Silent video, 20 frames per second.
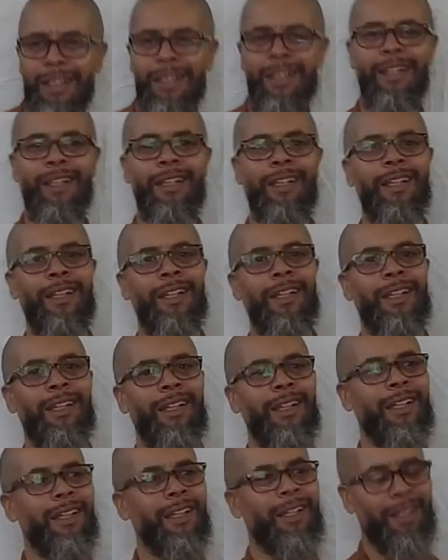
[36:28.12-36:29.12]

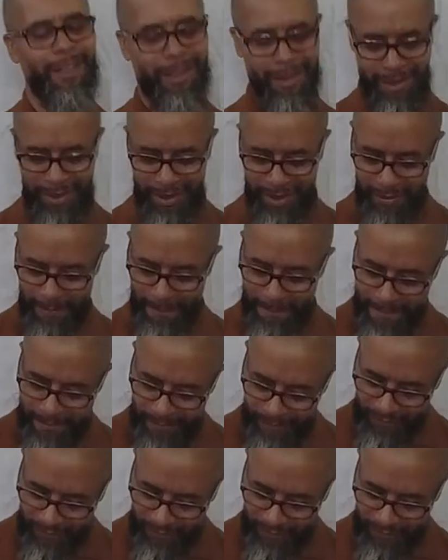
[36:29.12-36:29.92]
(silence)